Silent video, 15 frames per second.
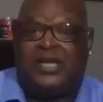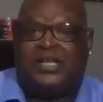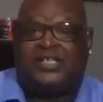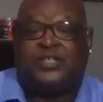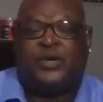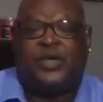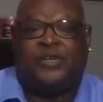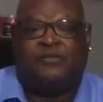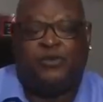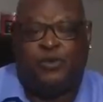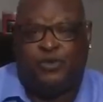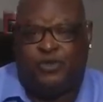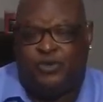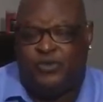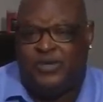So if
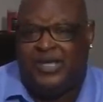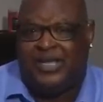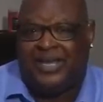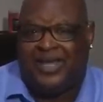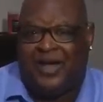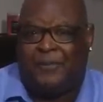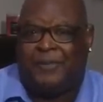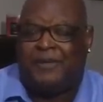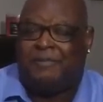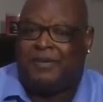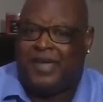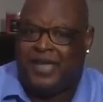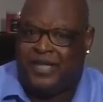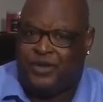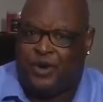you do need help in
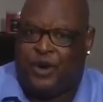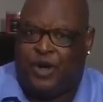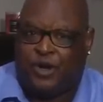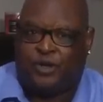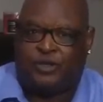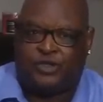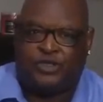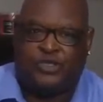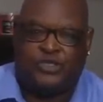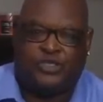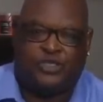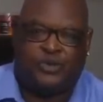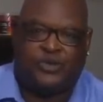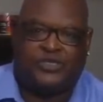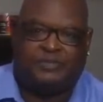paying your auto
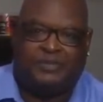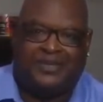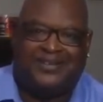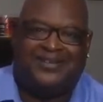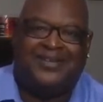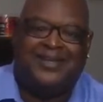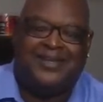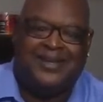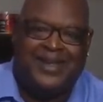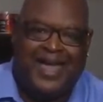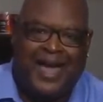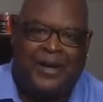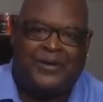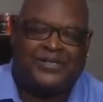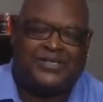insurance bill,
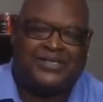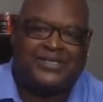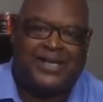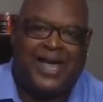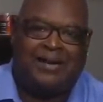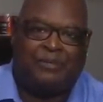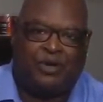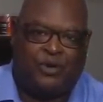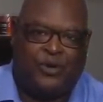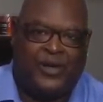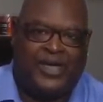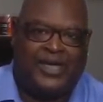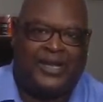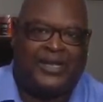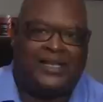now is the time to go
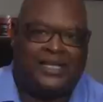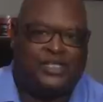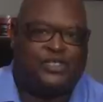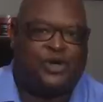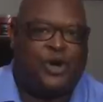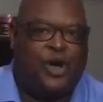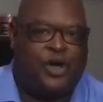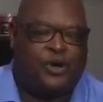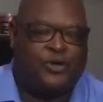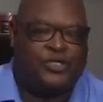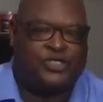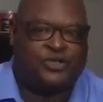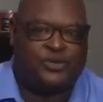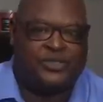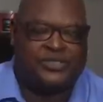ahead and let your auto
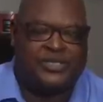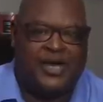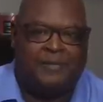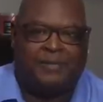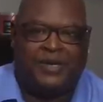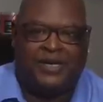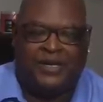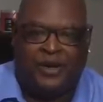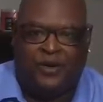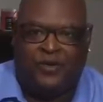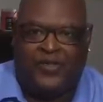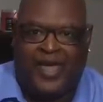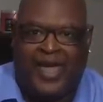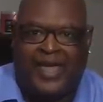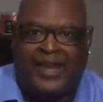insurance company
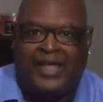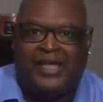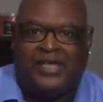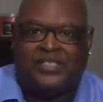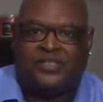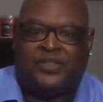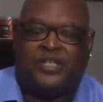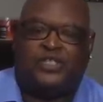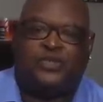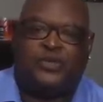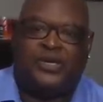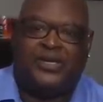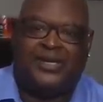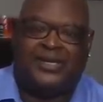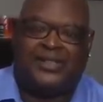know that so that you
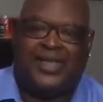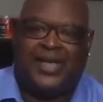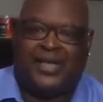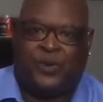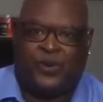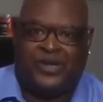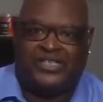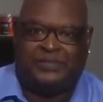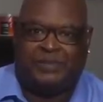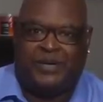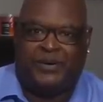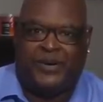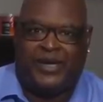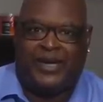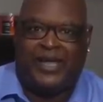can get that grace
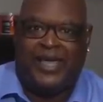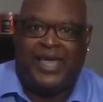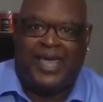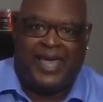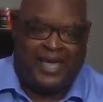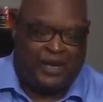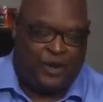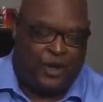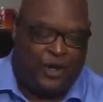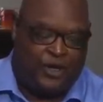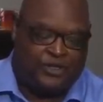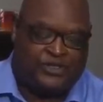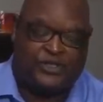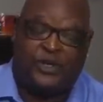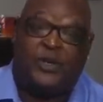period and
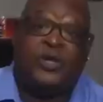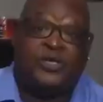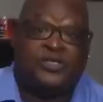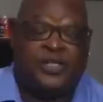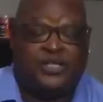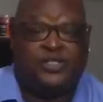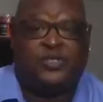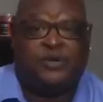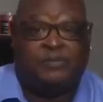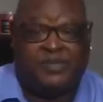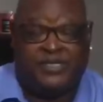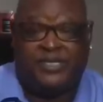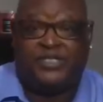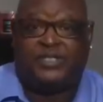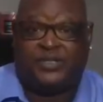also so that you can
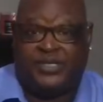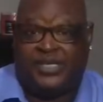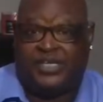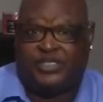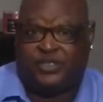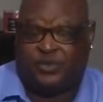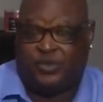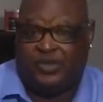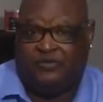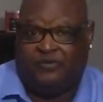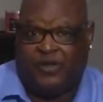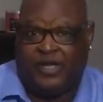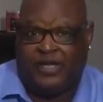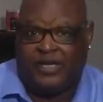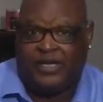potentially get your
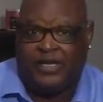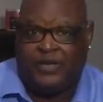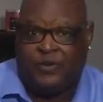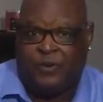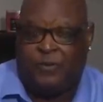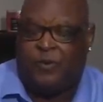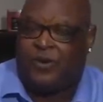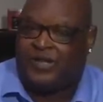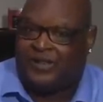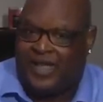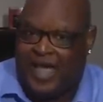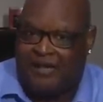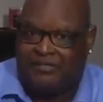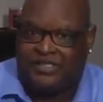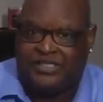refund. Reporting
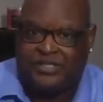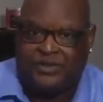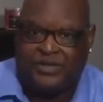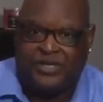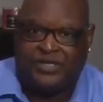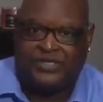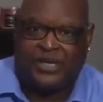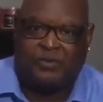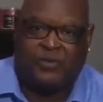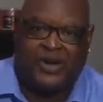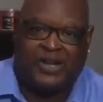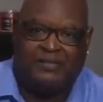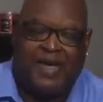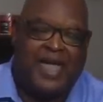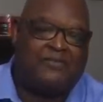live in Chino Hills, I'm
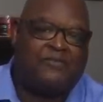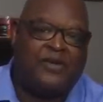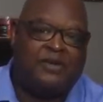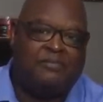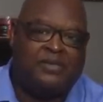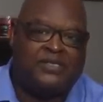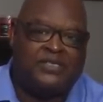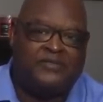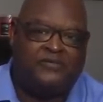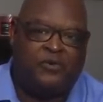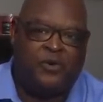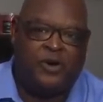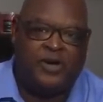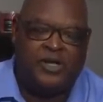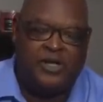Randy Mac for
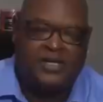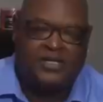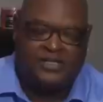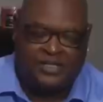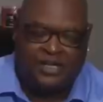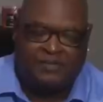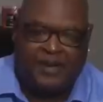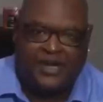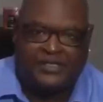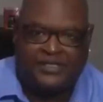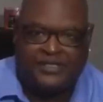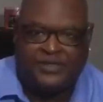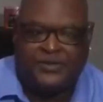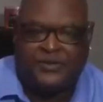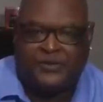NBC4. Chuck, back to
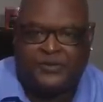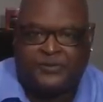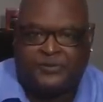you.